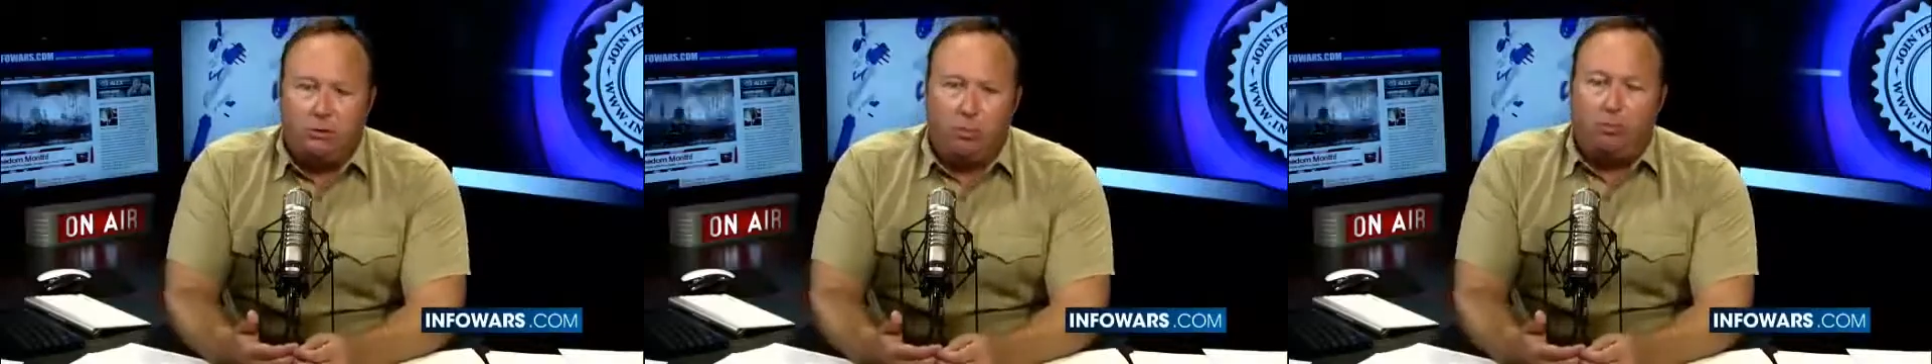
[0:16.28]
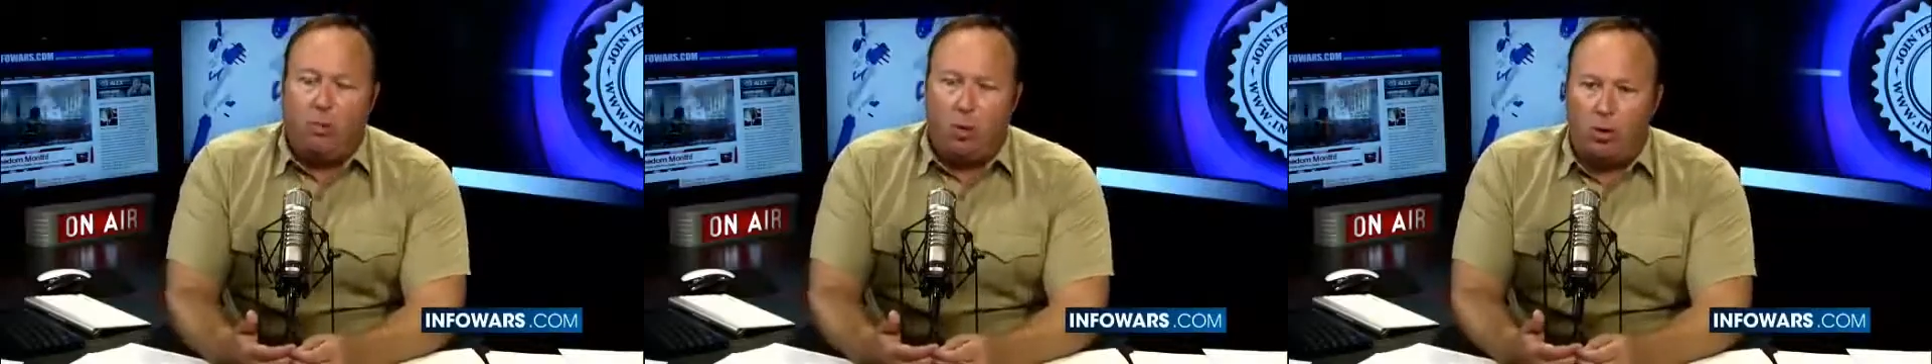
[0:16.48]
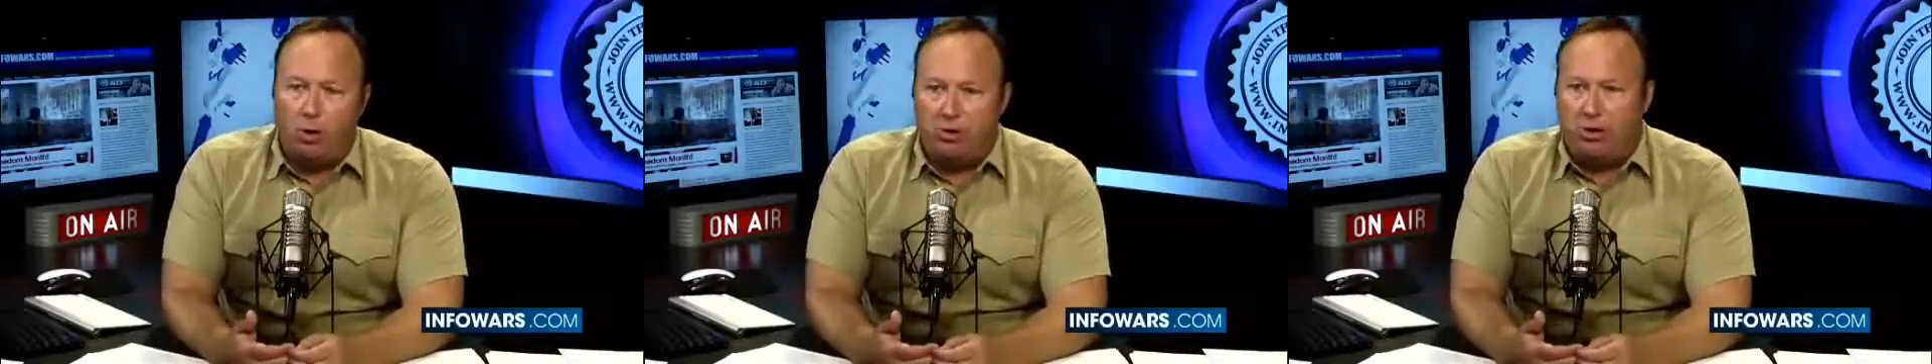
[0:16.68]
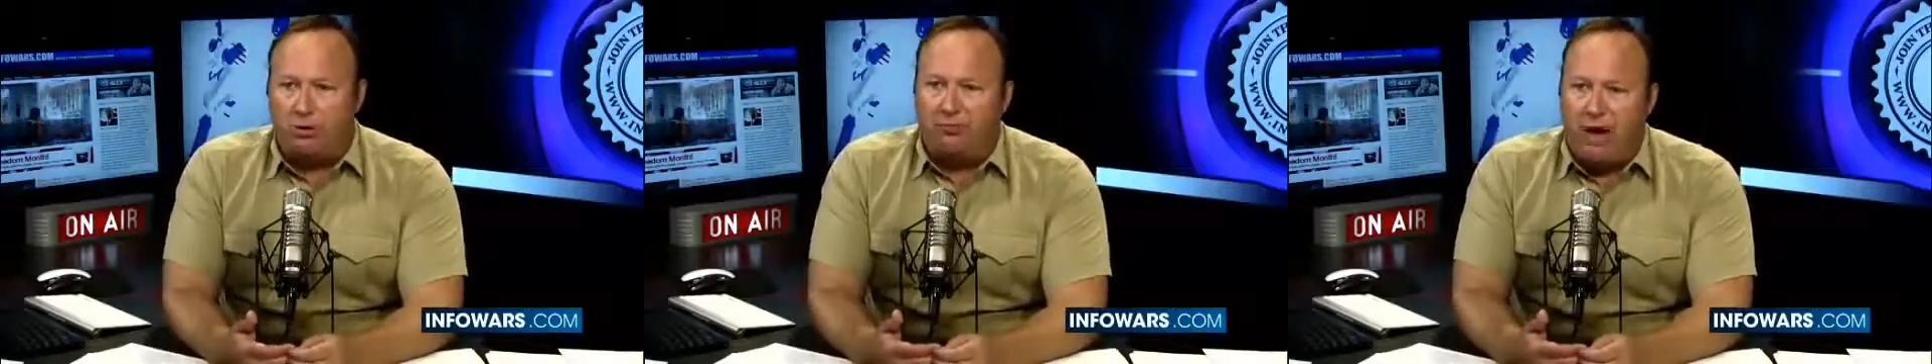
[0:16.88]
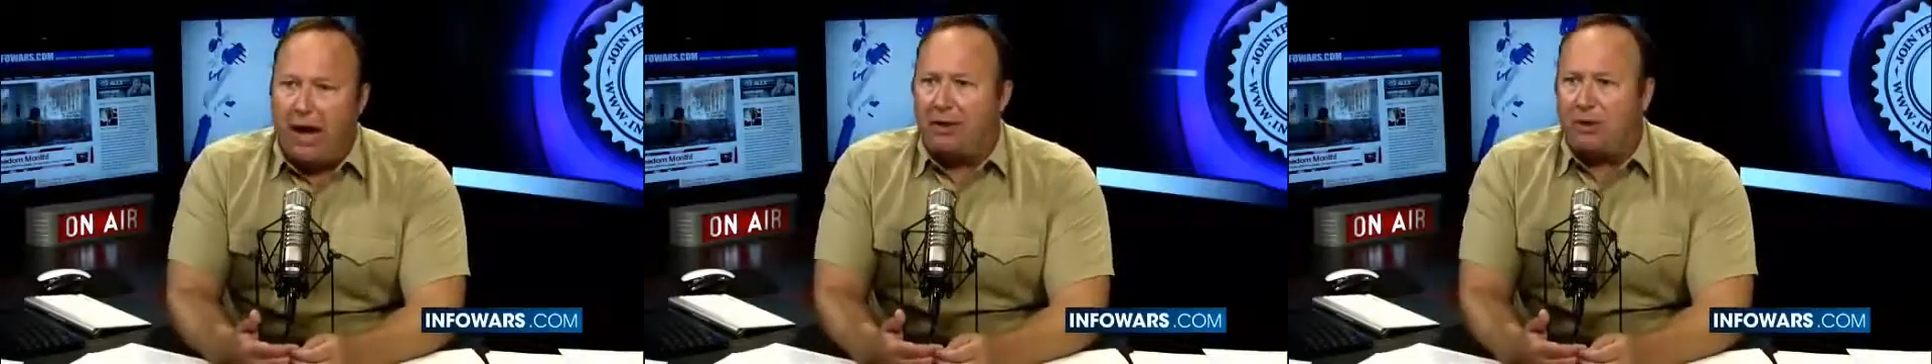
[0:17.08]
reporters
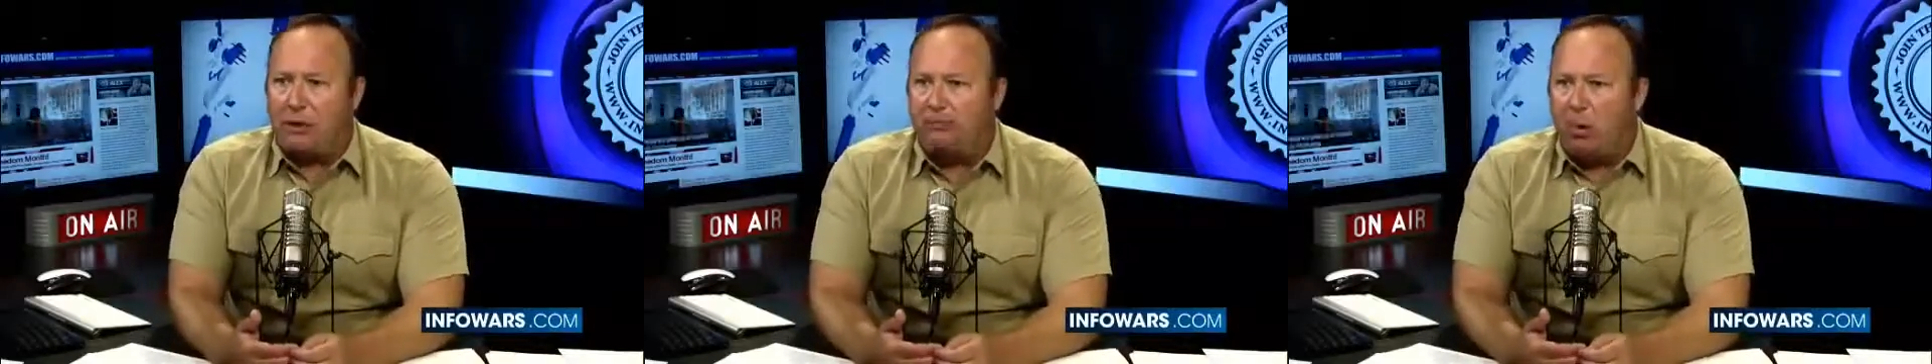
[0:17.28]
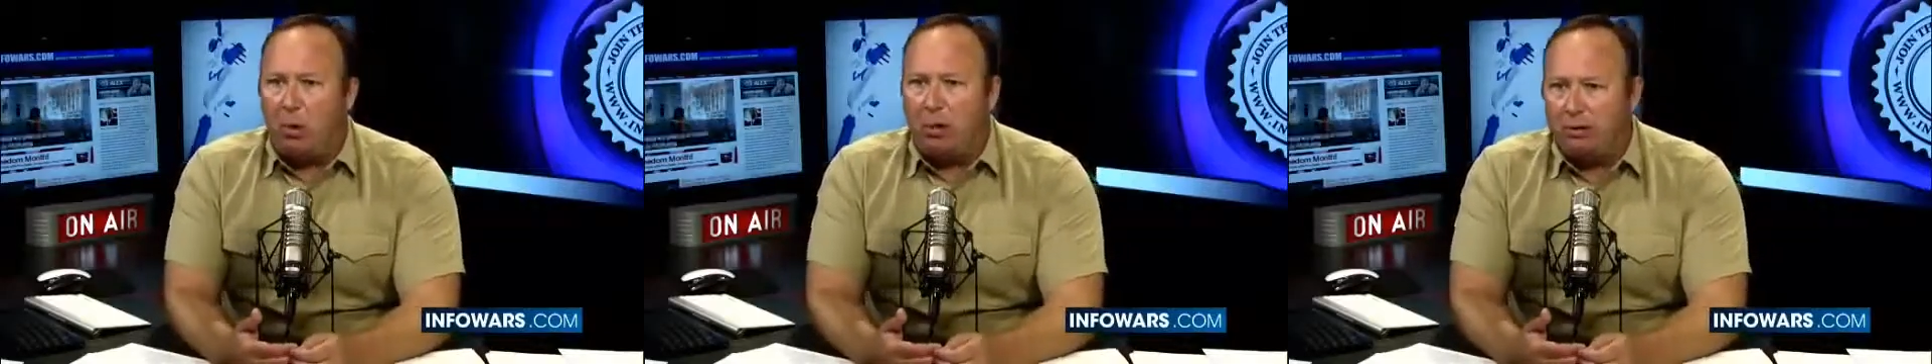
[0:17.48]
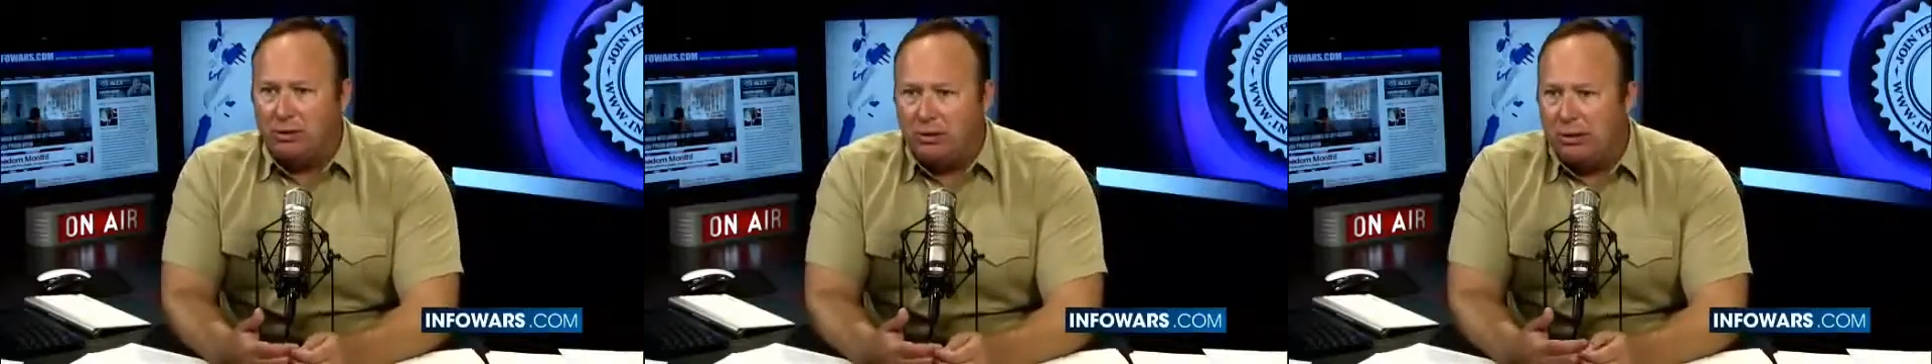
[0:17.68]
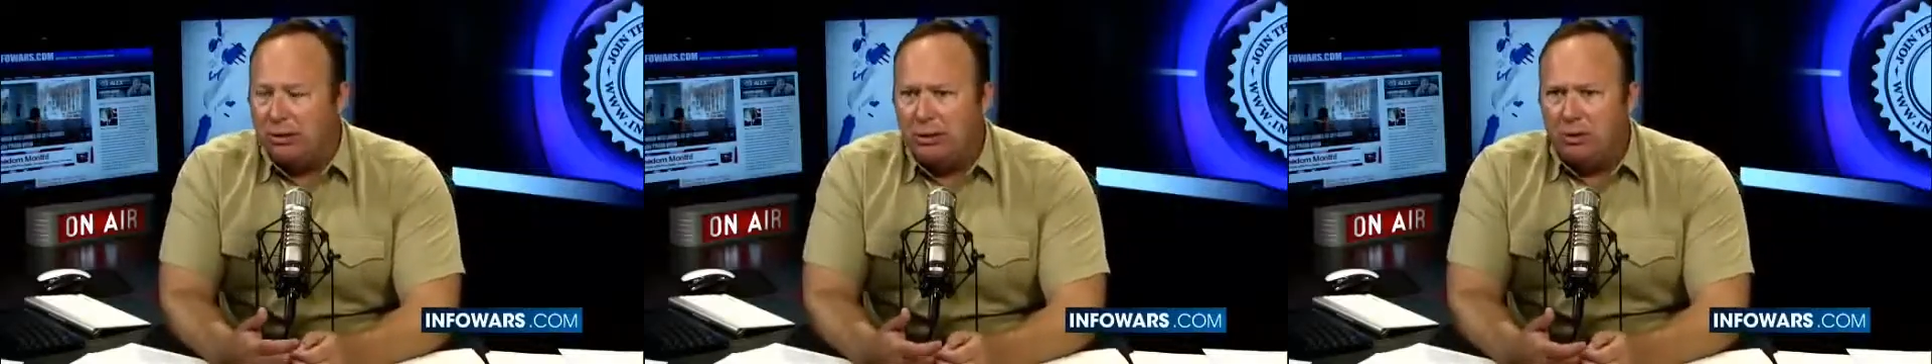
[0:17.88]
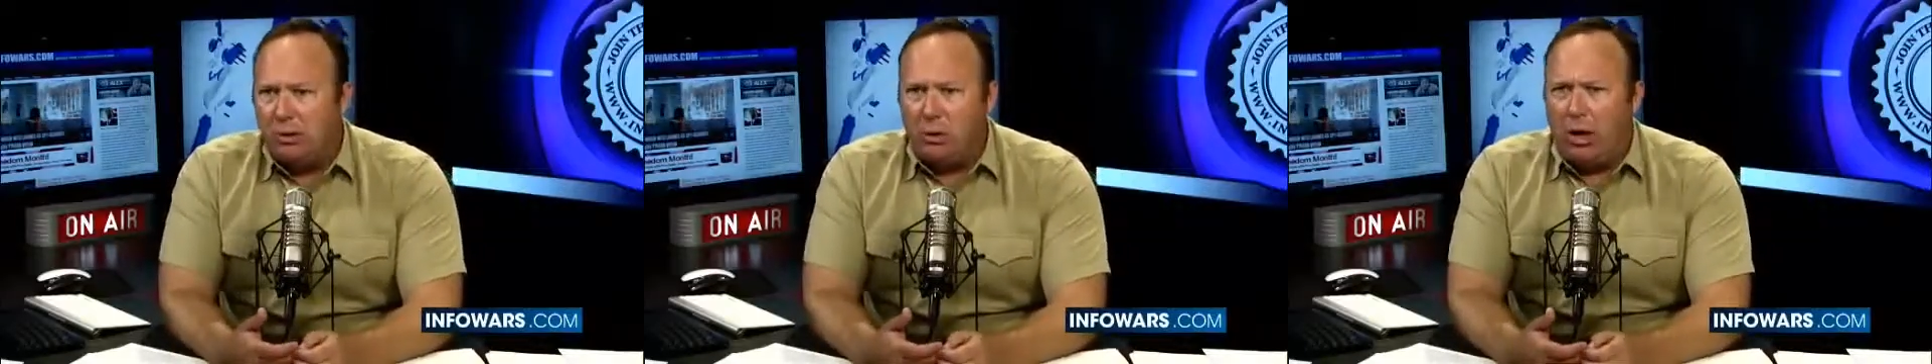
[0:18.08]
at Fox Sports,